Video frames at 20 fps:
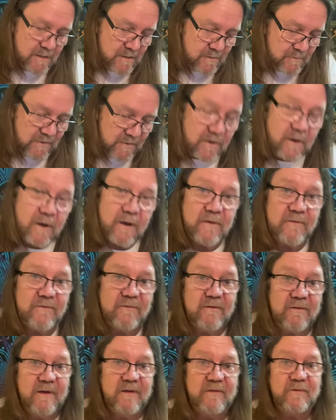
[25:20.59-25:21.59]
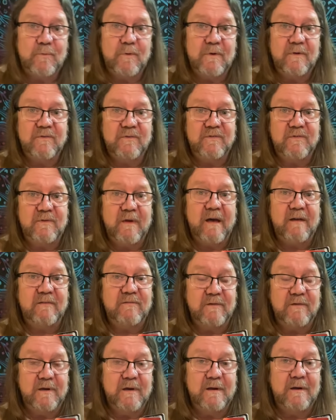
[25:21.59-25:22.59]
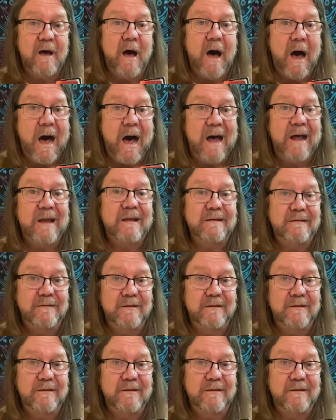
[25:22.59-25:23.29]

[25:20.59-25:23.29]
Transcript: Because this one's sexy and hot.